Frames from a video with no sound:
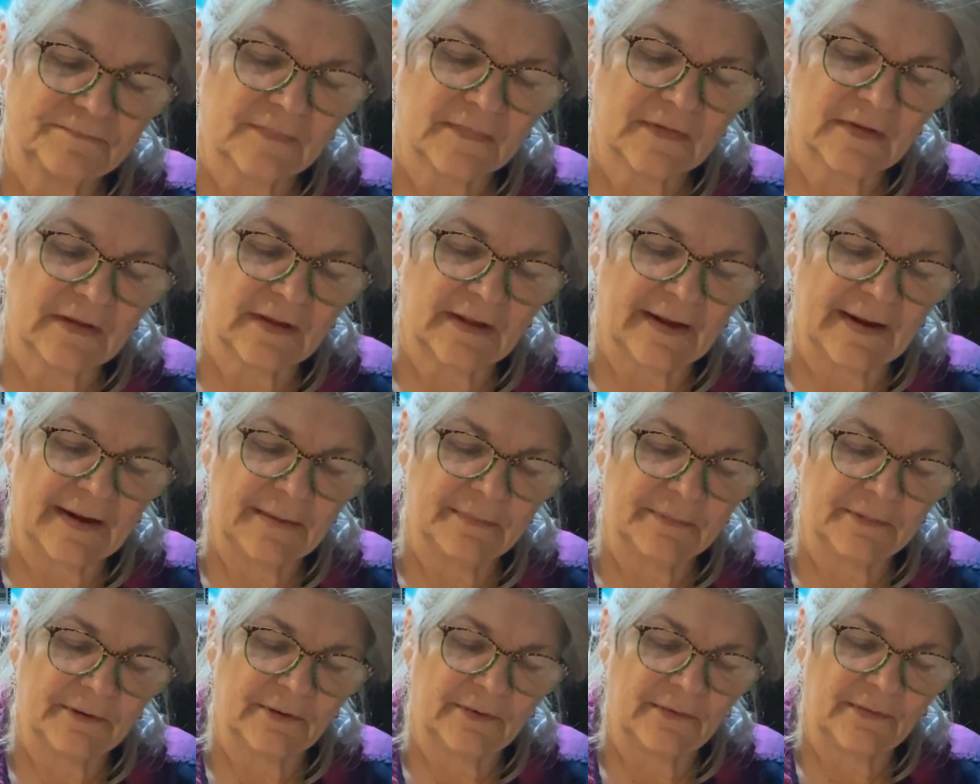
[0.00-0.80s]

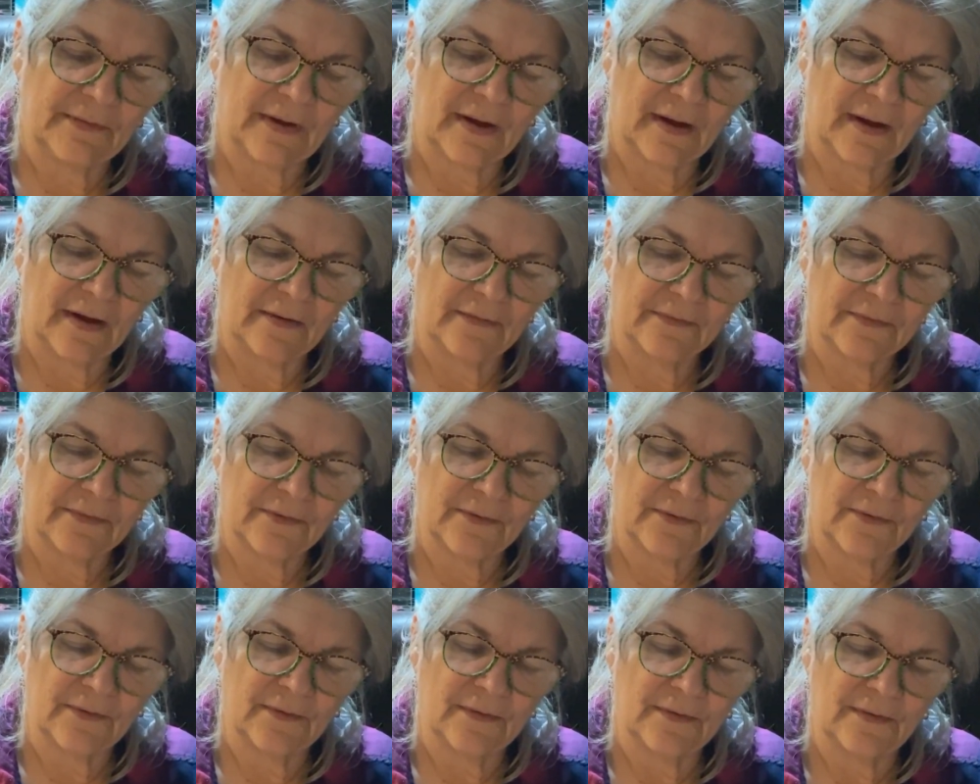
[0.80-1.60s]
label
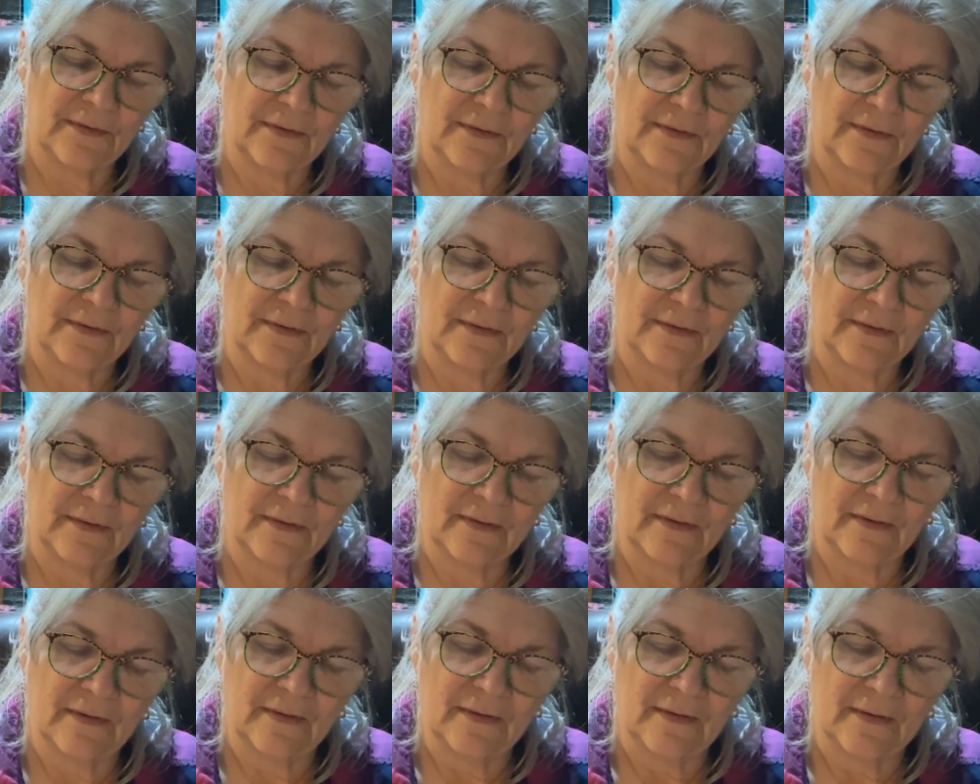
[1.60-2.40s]
over.
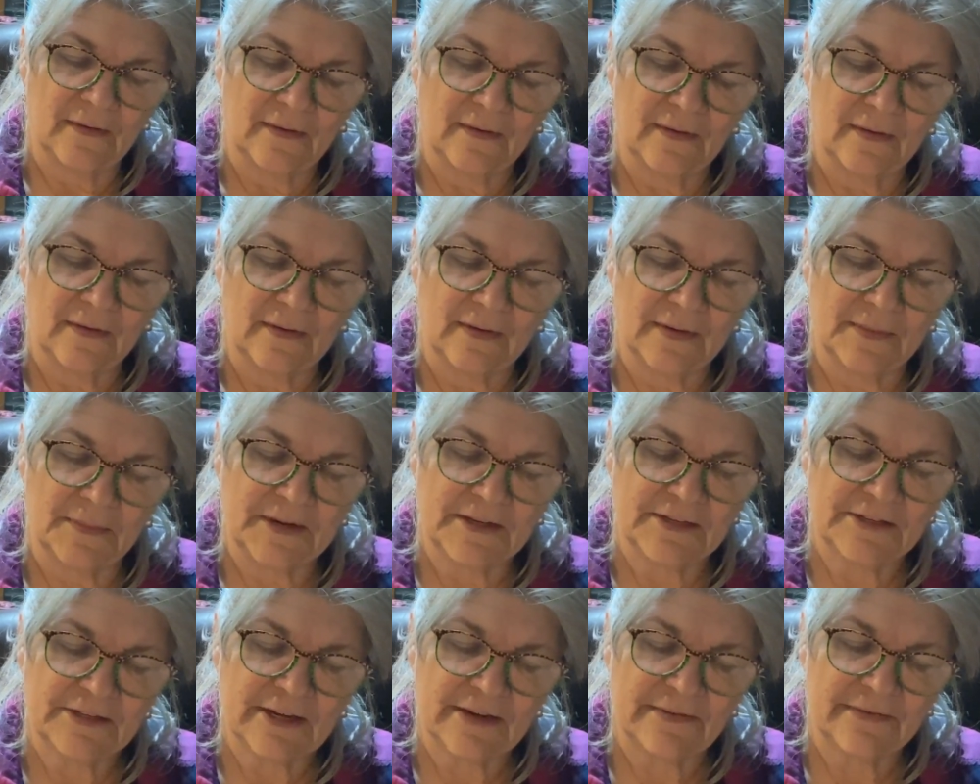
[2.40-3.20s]
Let me
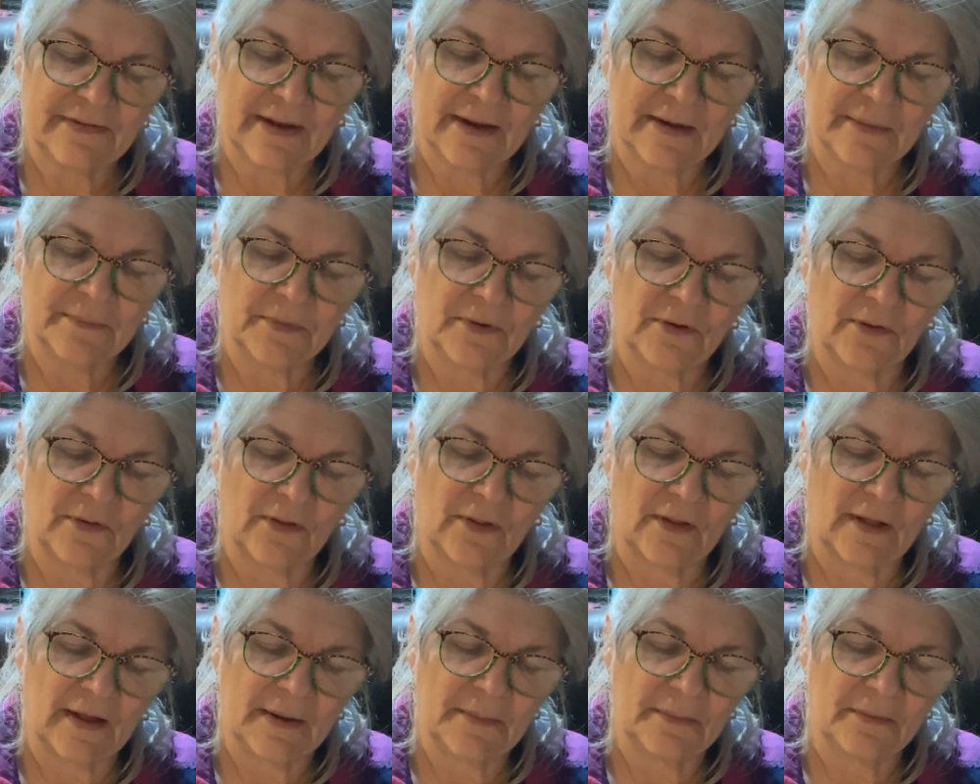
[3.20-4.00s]
see if I can pull the
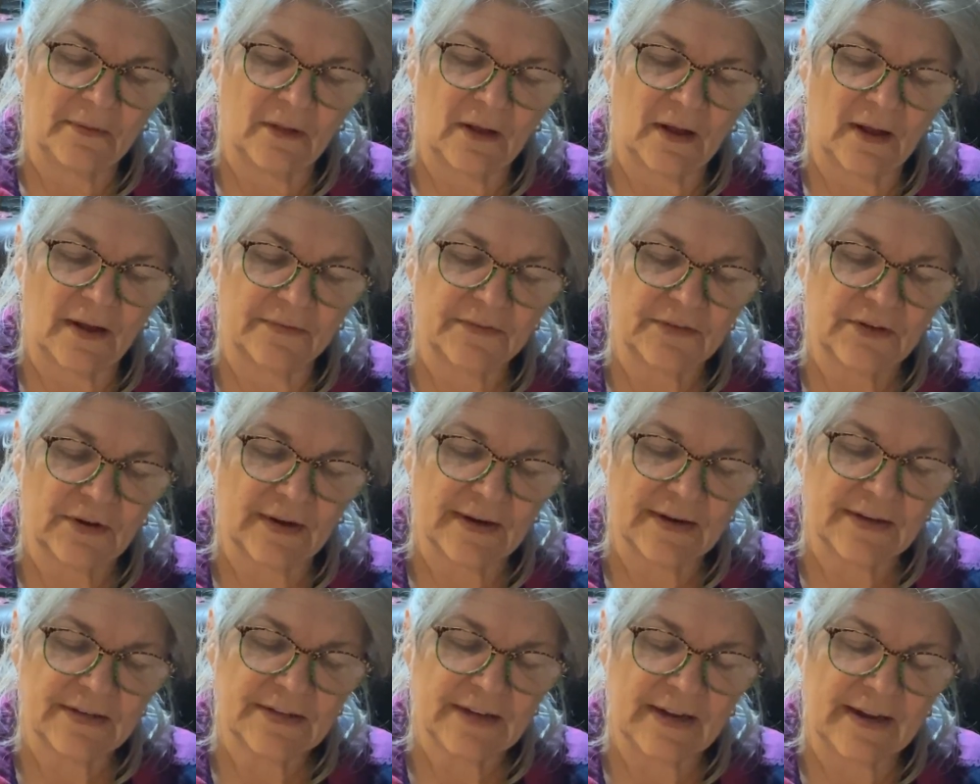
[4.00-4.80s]
label off so I
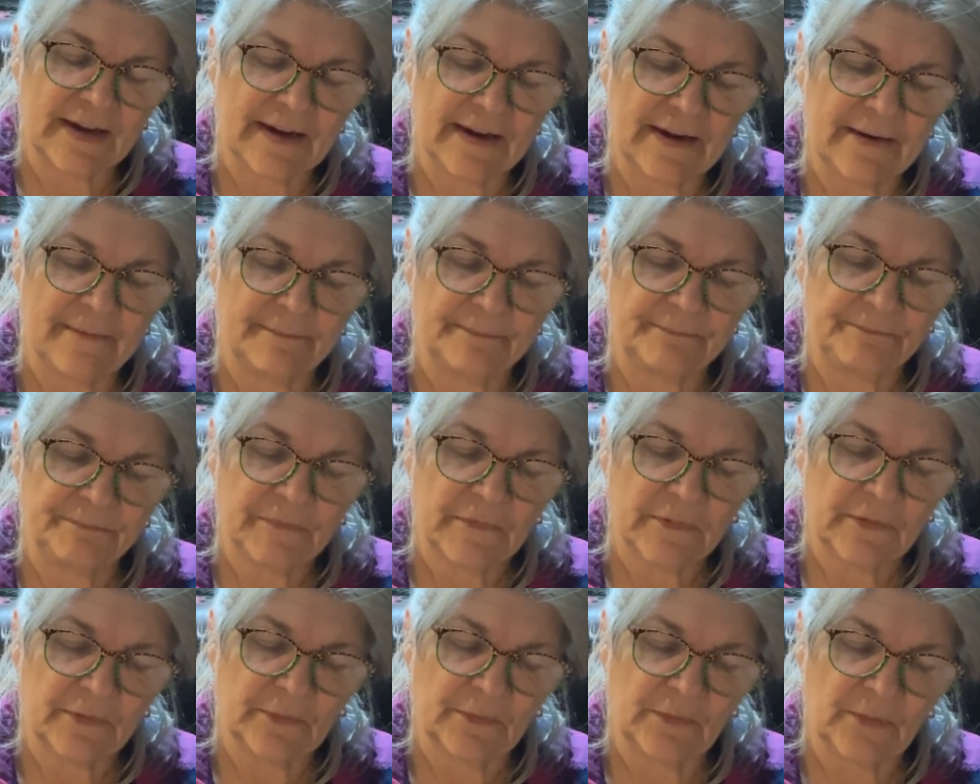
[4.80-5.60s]
can tell you
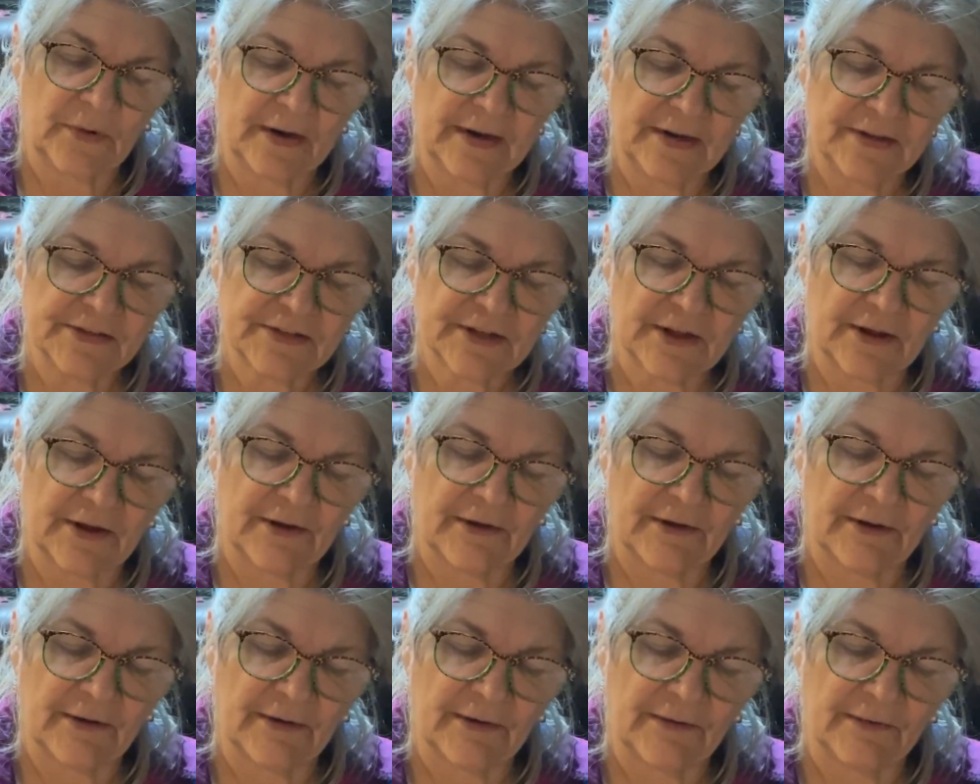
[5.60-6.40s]
what it's
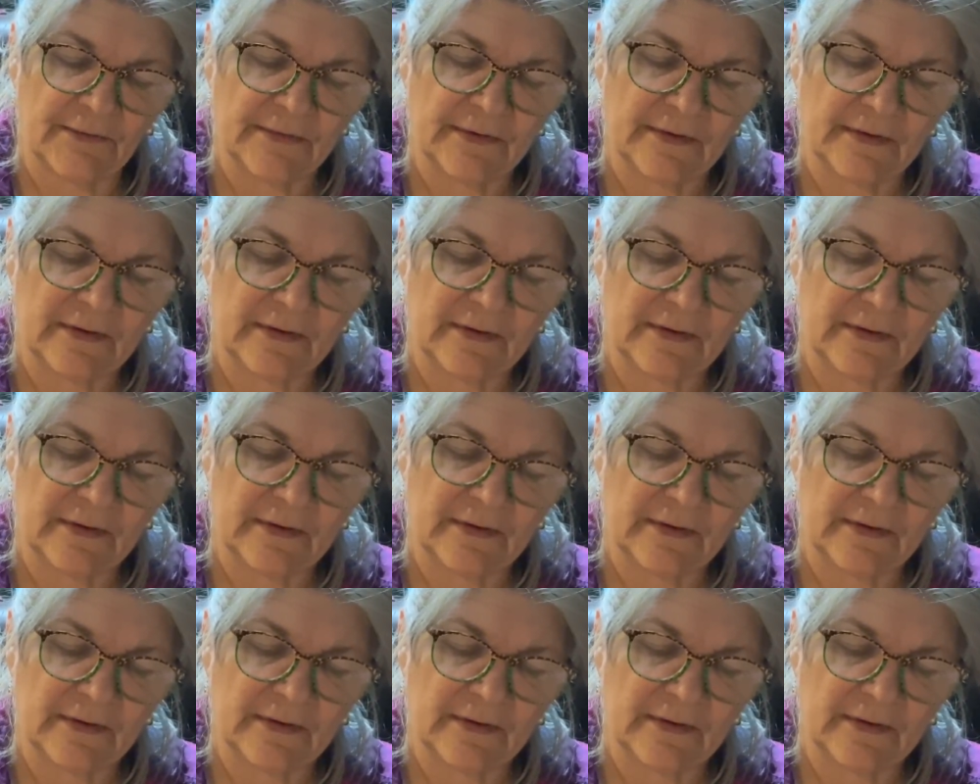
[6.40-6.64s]
called.